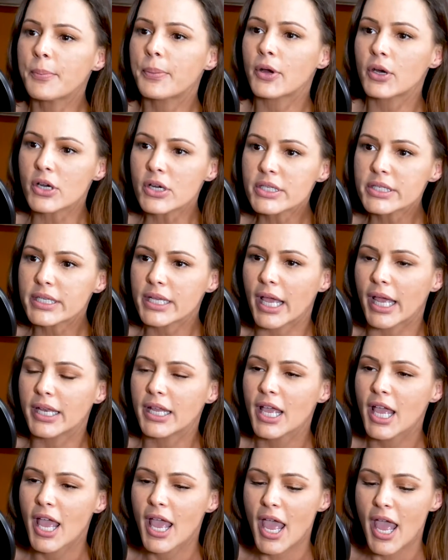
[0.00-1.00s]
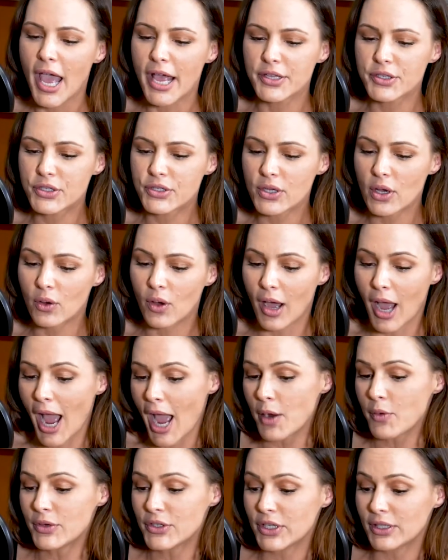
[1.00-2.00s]
person. And so
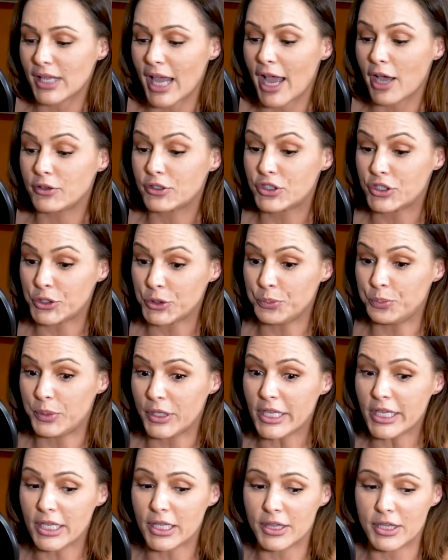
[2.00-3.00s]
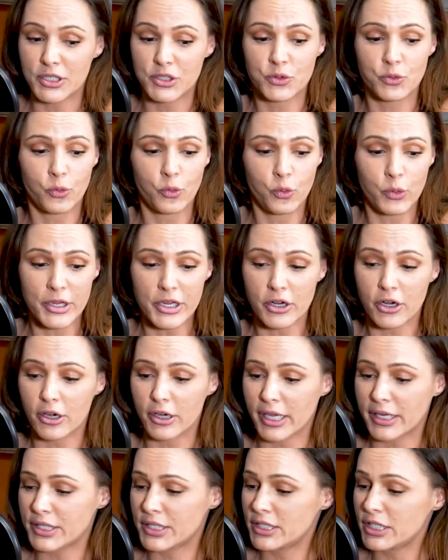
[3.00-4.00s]
I was allowed to be this
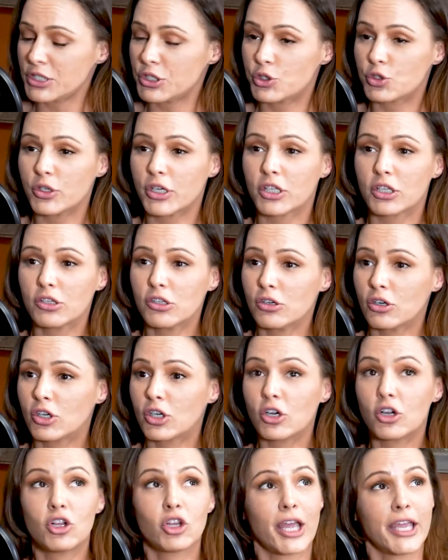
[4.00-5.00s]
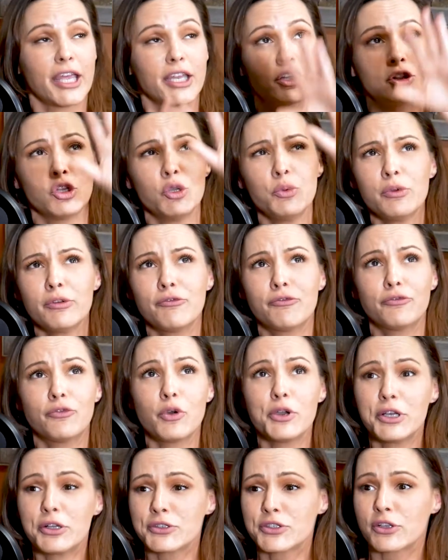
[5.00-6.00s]
weird, eccentric little girl. I had aluminum
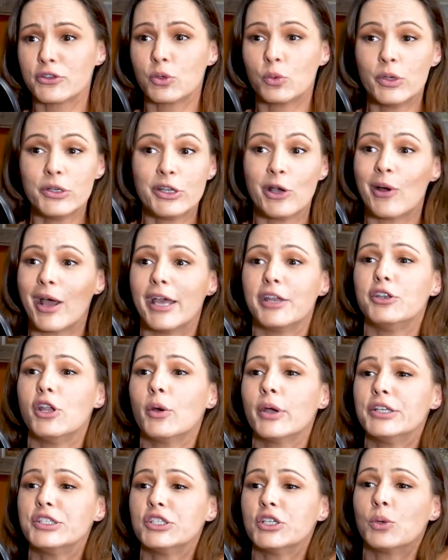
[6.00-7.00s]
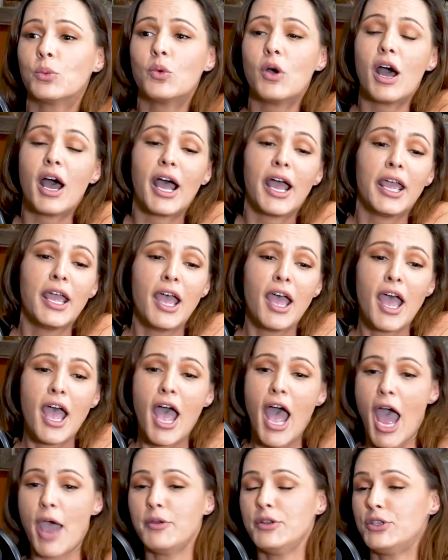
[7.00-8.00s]
foils on the window. I had no idea why.
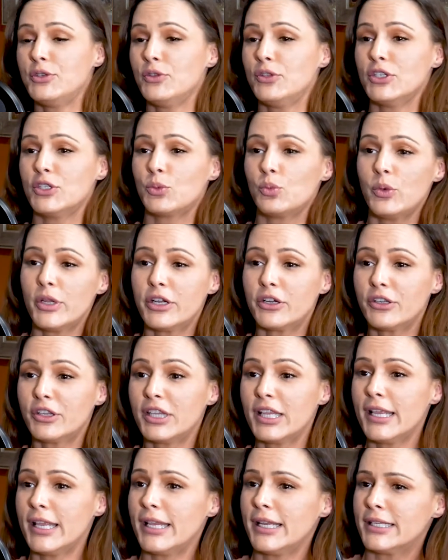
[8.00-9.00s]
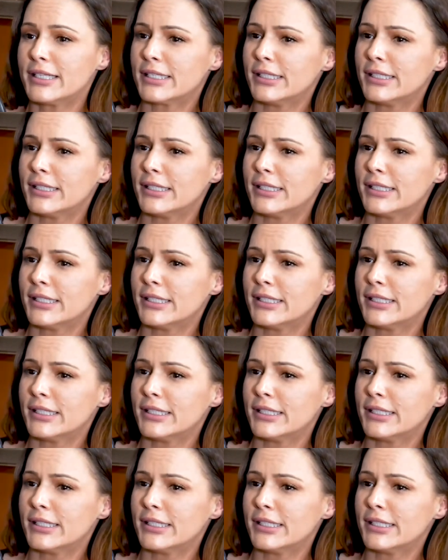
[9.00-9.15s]
I would do these weird things